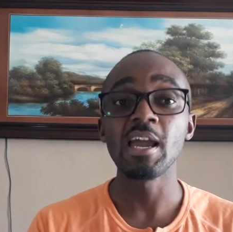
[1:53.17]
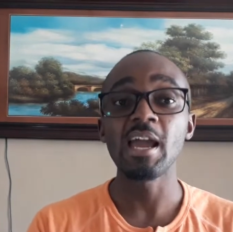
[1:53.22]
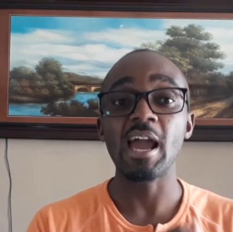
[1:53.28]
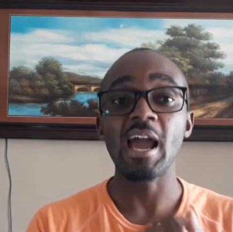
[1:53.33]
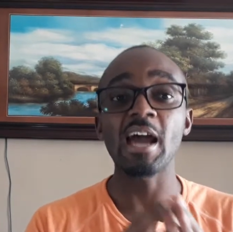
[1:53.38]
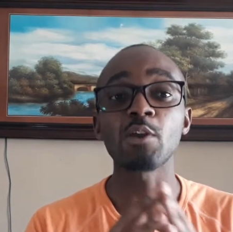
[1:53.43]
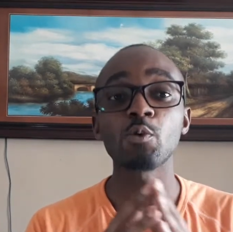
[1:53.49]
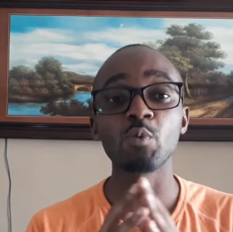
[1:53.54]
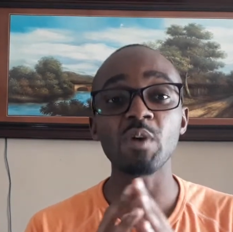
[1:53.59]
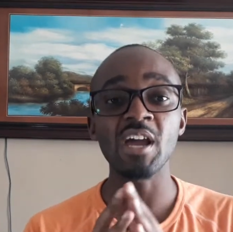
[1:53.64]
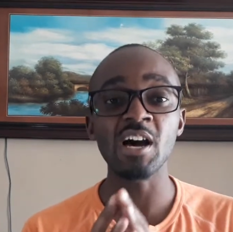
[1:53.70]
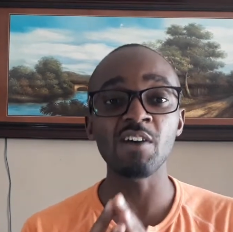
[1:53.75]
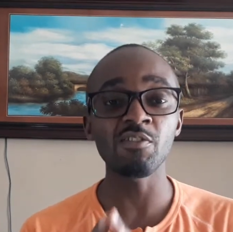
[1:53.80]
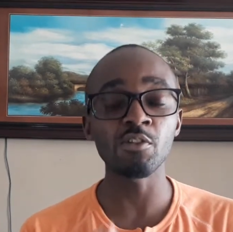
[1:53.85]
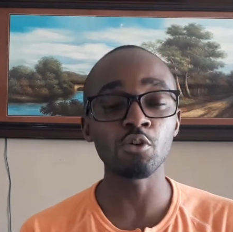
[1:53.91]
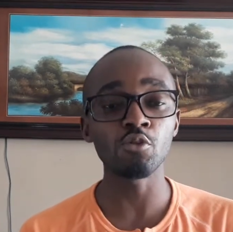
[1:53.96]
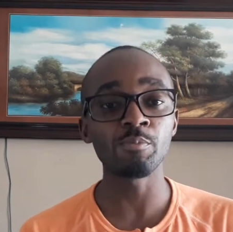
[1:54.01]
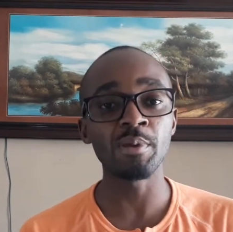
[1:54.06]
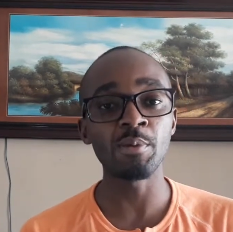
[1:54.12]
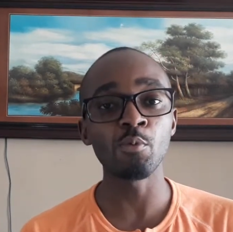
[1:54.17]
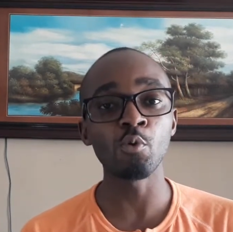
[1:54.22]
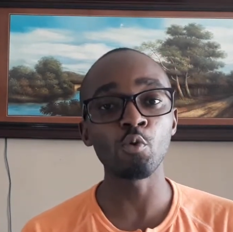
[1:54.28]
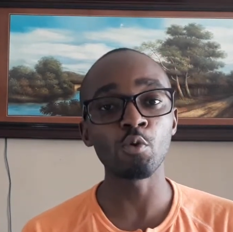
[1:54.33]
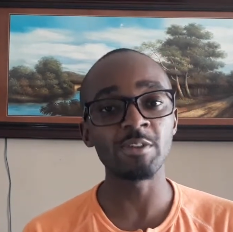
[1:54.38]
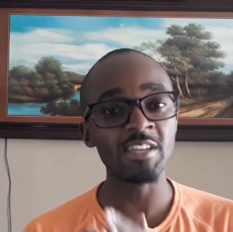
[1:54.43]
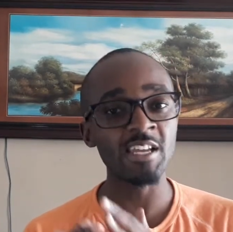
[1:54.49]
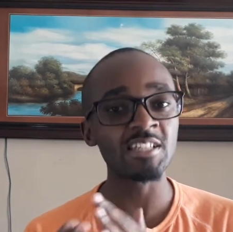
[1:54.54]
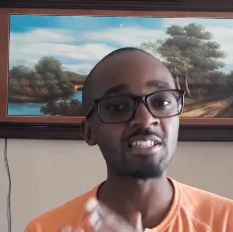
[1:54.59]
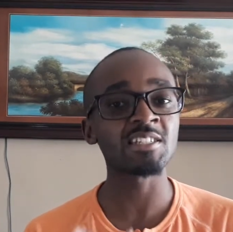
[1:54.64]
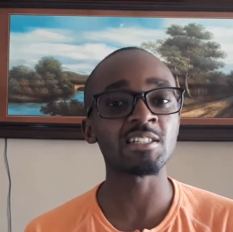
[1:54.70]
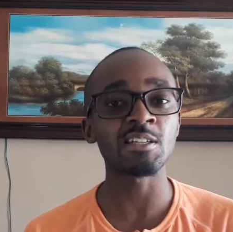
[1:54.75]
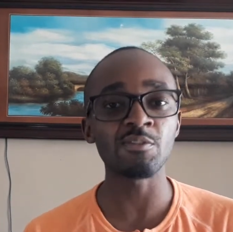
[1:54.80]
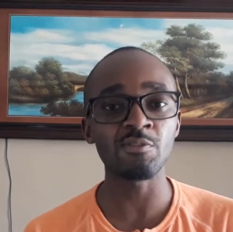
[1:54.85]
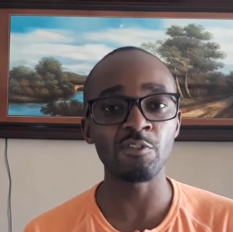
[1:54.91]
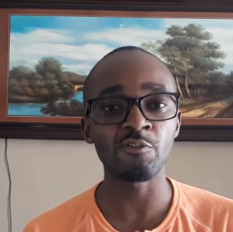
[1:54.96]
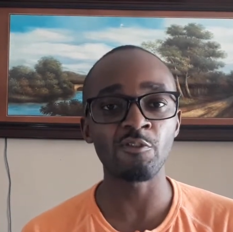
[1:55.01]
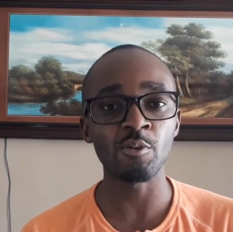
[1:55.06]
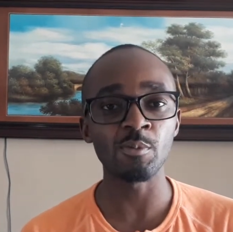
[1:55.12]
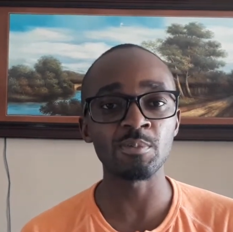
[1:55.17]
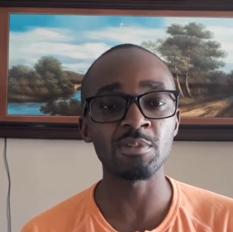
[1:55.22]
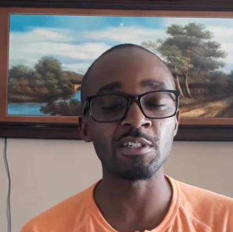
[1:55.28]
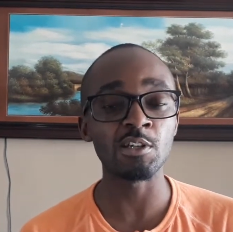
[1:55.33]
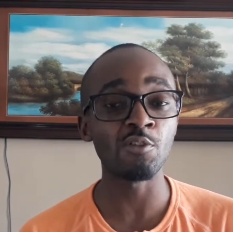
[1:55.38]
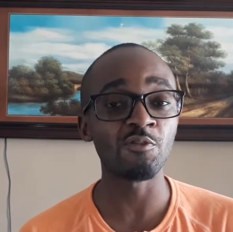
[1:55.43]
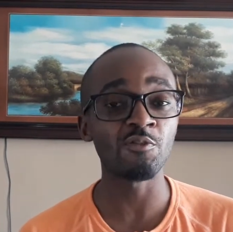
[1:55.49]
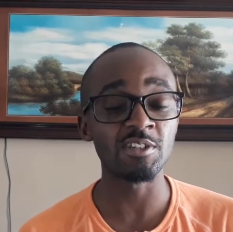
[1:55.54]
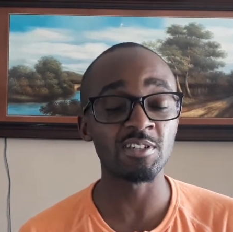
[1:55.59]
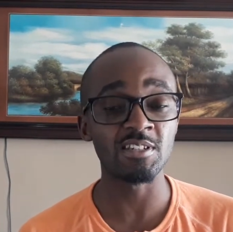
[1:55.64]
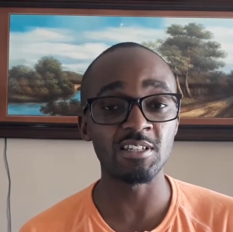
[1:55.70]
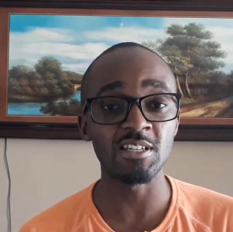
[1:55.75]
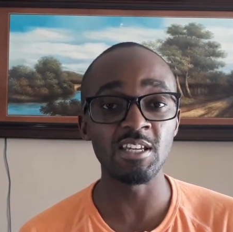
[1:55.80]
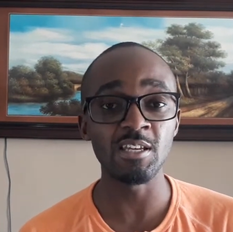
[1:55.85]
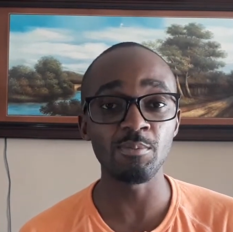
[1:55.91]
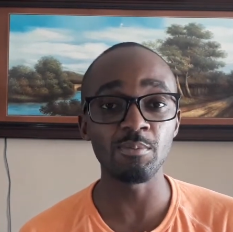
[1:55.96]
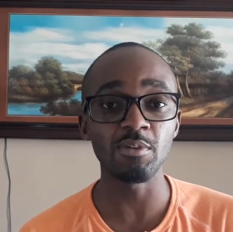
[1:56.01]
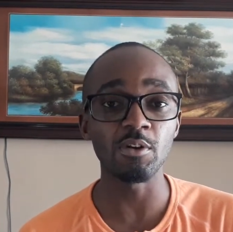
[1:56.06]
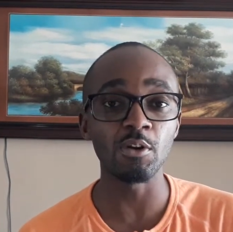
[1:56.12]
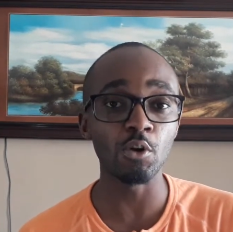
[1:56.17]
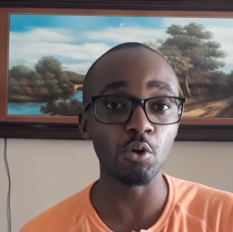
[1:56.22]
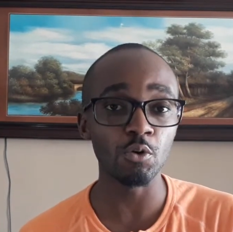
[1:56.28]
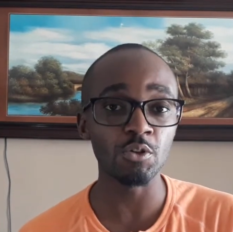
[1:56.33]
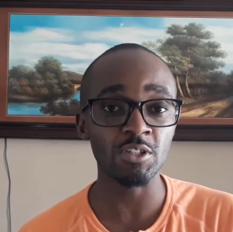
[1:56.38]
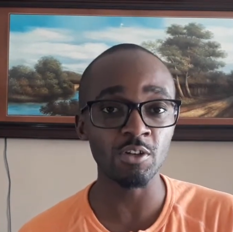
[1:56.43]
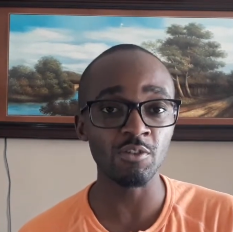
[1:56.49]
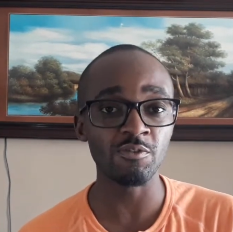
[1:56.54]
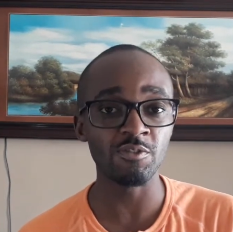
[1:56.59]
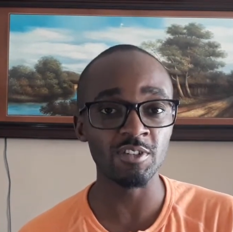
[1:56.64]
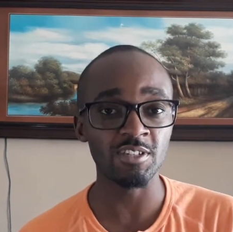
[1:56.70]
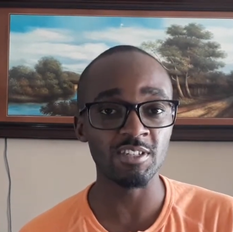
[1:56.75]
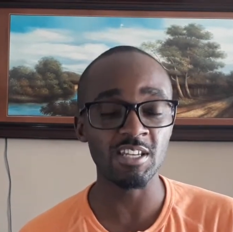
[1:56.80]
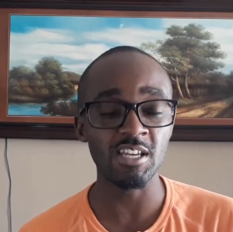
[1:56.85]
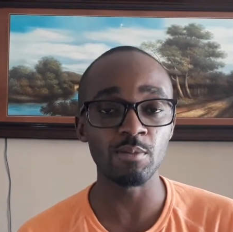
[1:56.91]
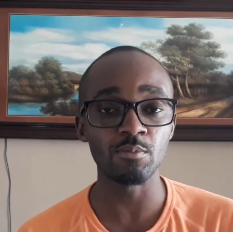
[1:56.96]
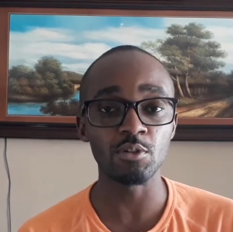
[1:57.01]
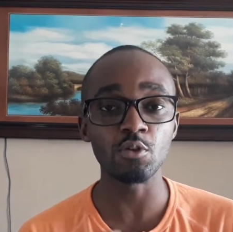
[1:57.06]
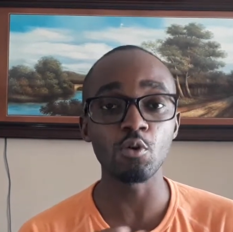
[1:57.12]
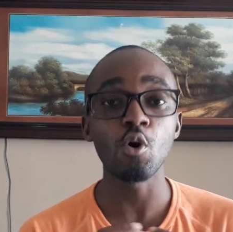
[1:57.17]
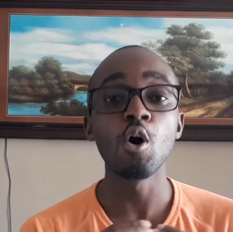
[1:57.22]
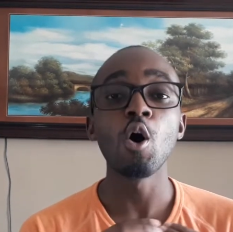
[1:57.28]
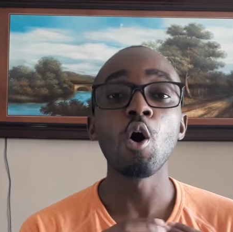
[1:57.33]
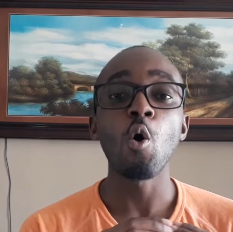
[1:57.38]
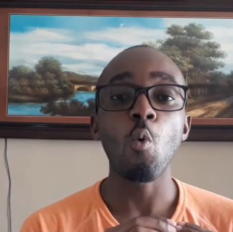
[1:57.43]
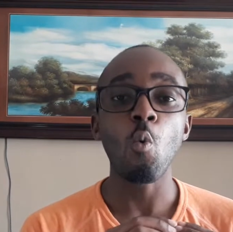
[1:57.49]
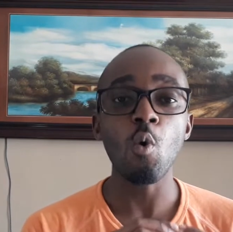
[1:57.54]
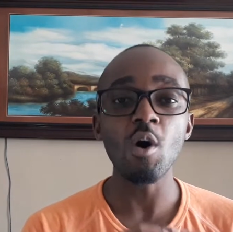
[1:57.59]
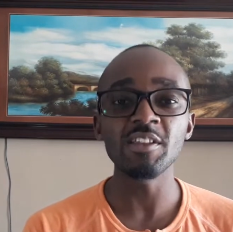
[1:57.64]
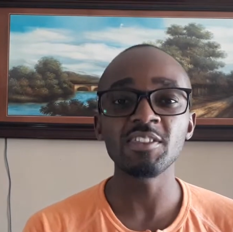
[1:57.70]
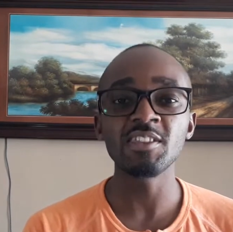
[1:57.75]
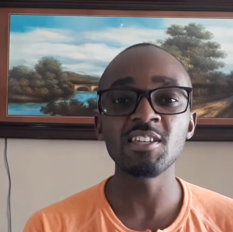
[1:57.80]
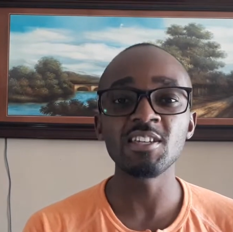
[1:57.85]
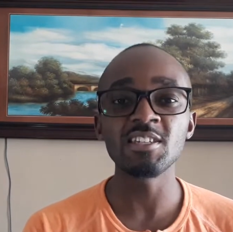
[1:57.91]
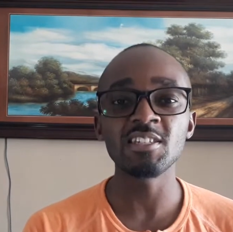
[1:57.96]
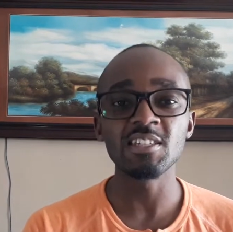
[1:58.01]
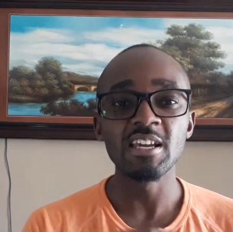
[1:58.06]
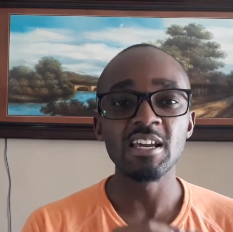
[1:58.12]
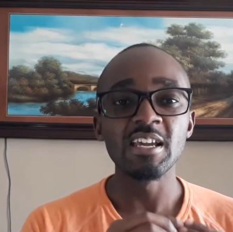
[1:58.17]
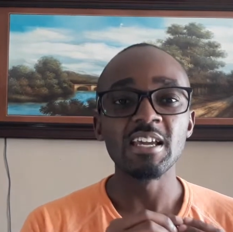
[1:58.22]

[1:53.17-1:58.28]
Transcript: And we have a lot of people that suffer from self-esteem, low self-esteem. So what this